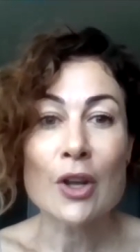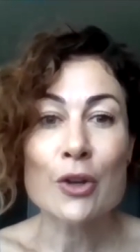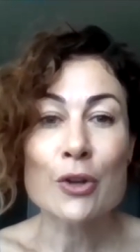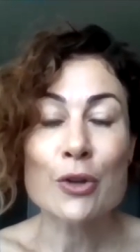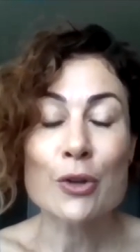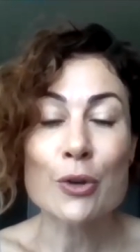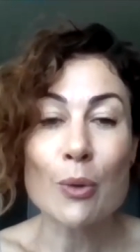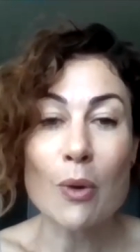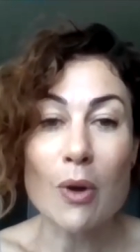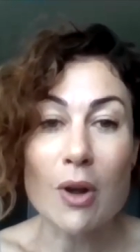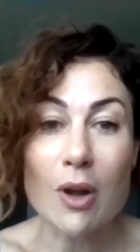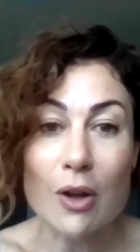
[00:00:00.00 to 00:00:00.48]

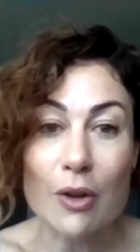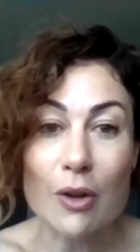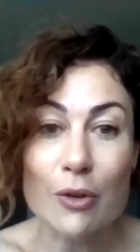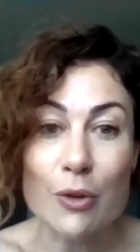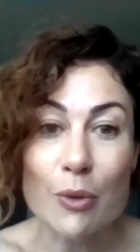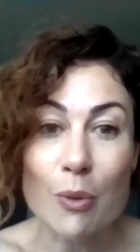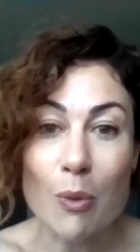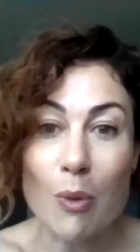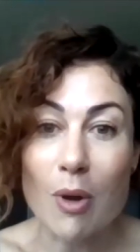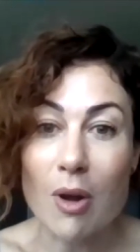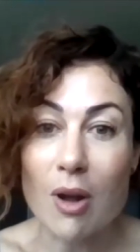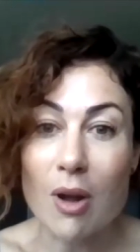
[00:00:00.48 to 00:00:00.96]
who are
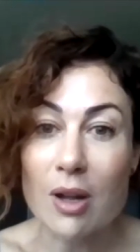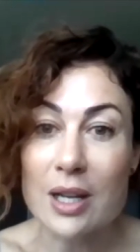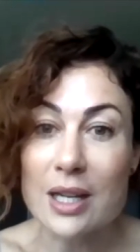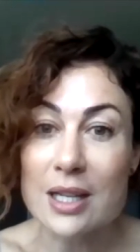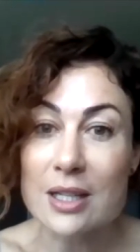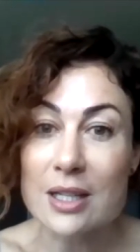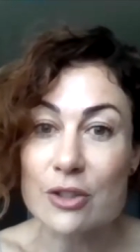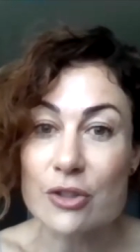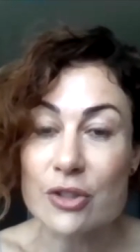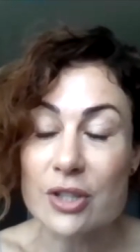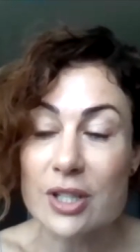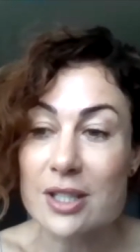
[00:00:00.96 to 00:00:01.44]
who are
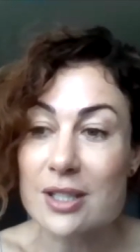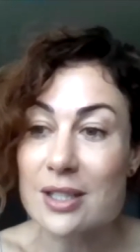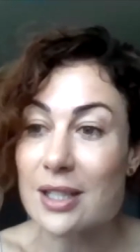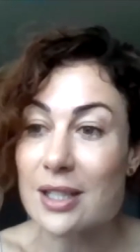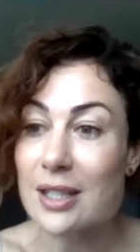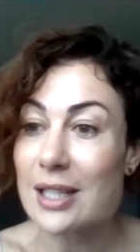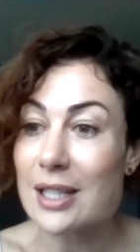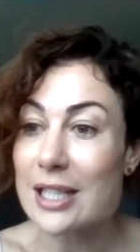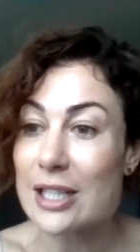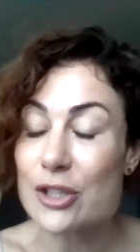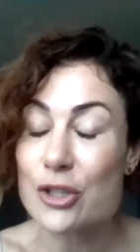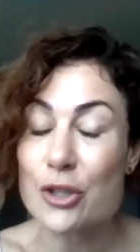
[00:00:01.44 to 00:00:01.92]

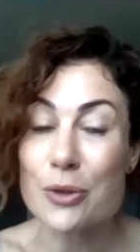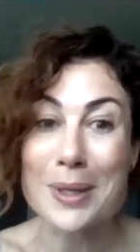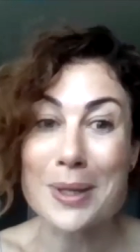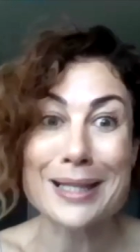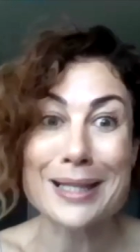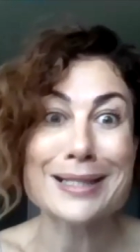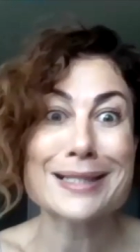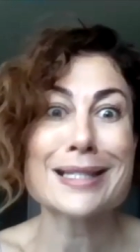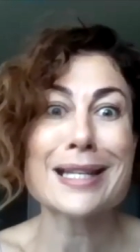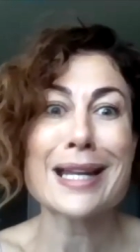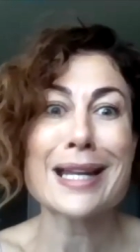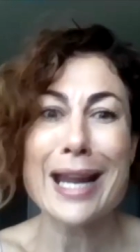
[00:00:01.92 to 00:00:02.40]
intrinsically
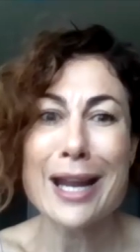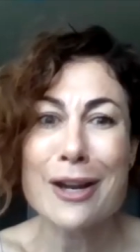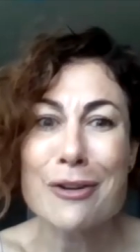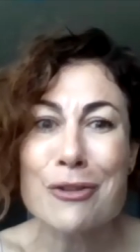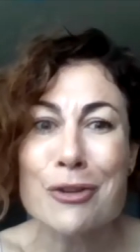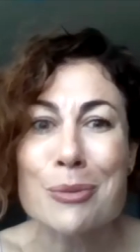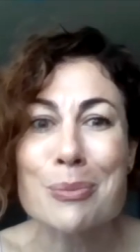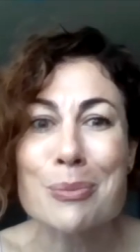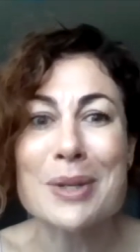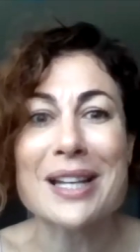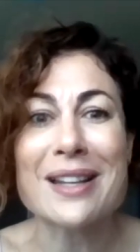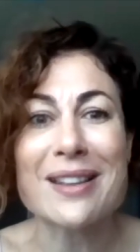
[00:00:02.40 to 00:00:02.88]
doing
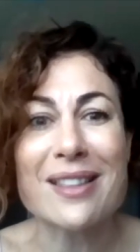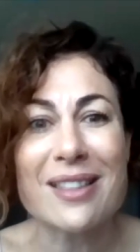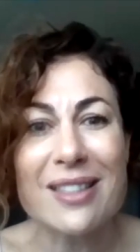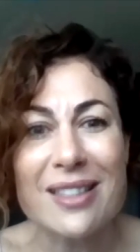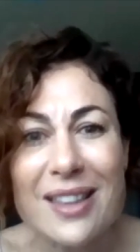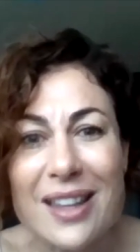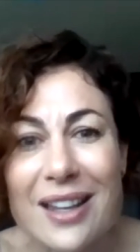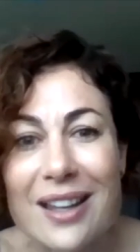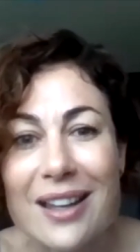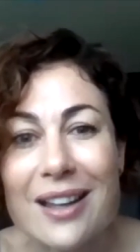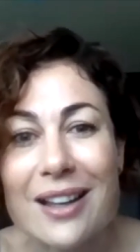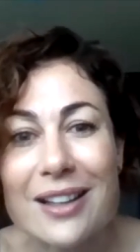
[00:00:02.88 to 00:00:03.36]
terribly
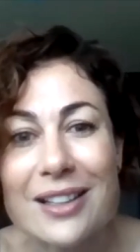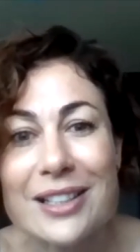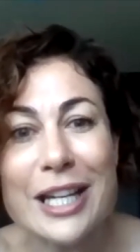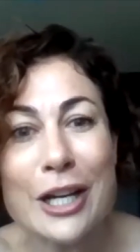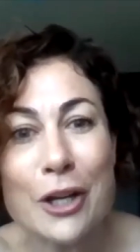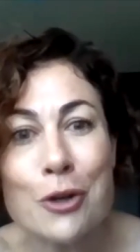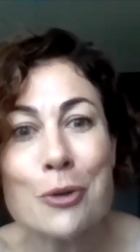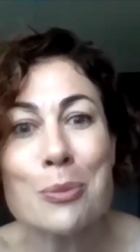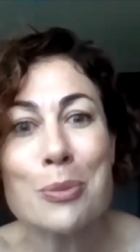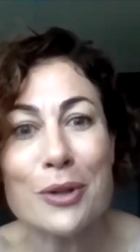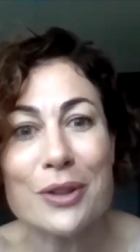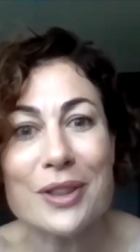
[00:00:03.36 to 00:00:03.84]
thing
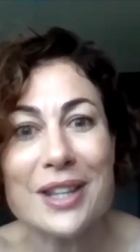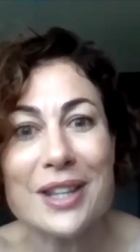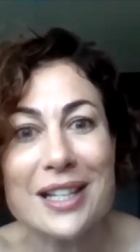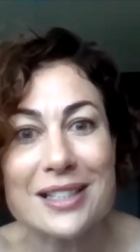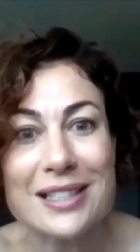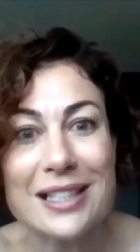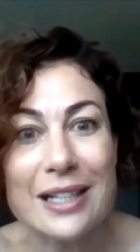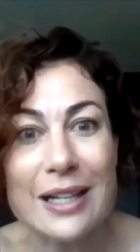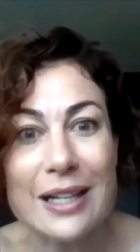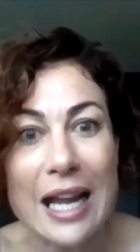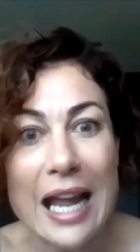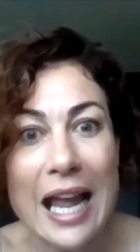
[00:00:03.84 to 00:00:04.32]
terrible
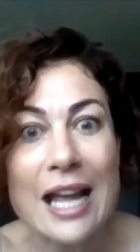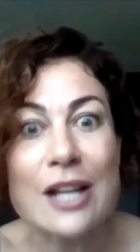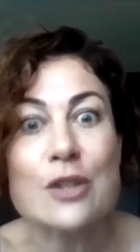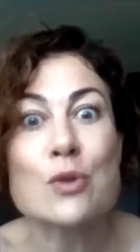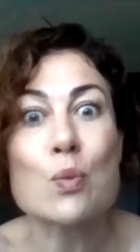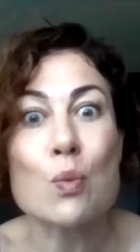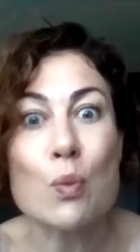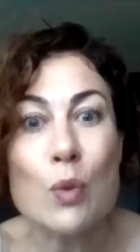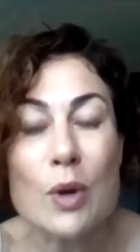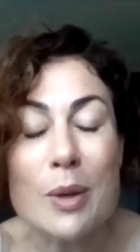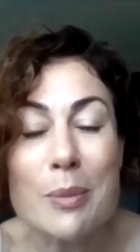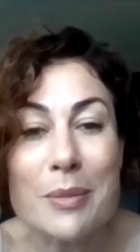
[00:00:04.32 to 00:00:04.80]
things as
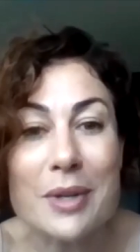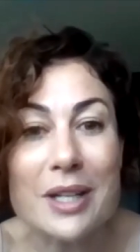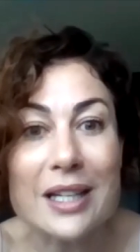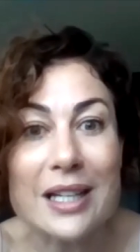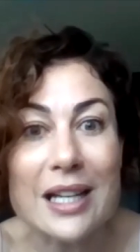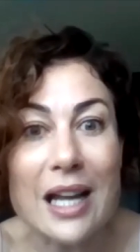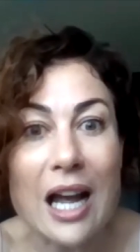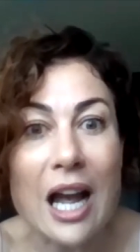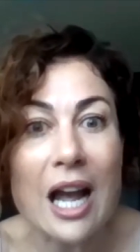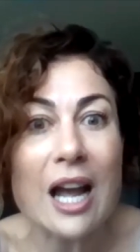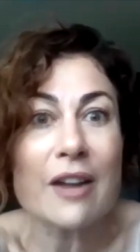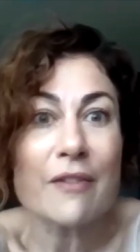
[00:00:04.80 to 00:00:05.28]
women
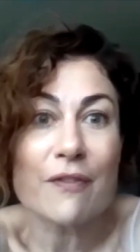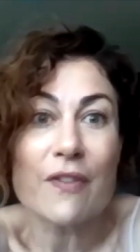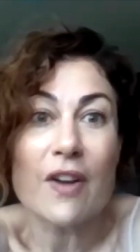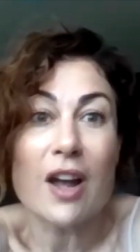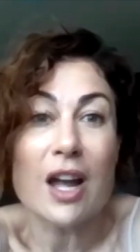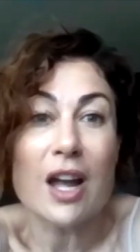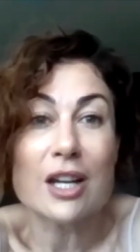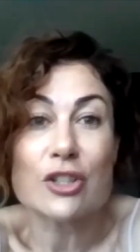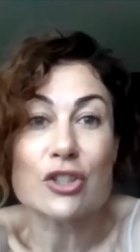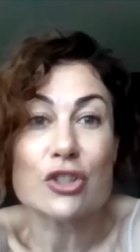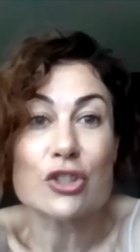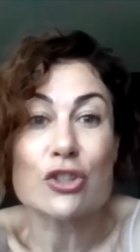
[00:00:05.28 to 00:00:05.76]
i
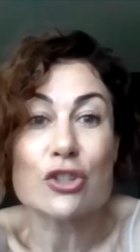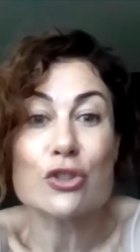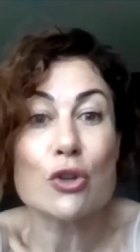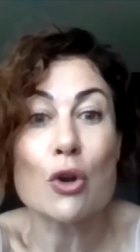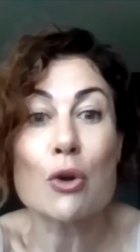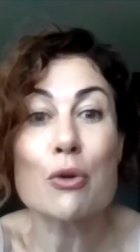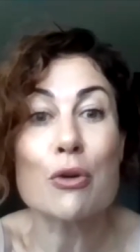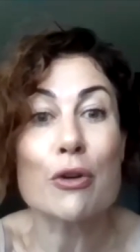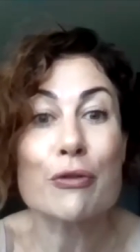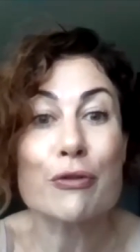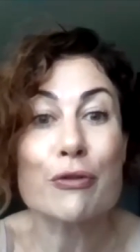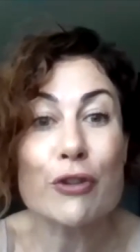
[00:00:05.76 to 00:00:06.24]
find just
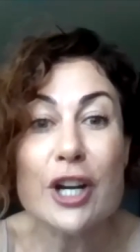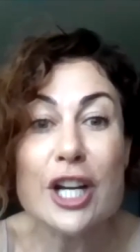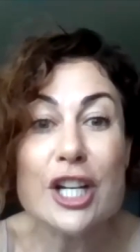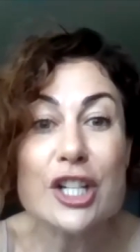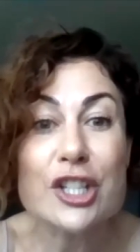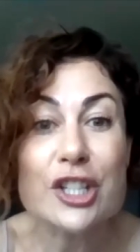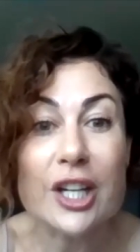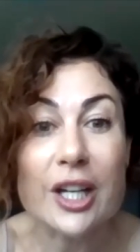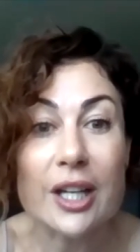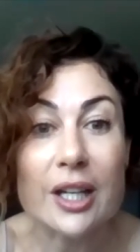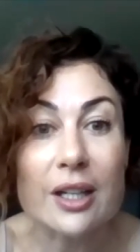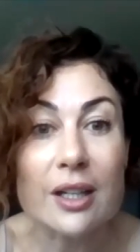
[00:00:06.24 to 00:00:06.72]
so
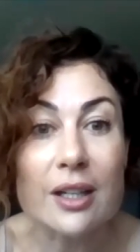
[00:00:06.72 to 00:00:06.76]
refreshing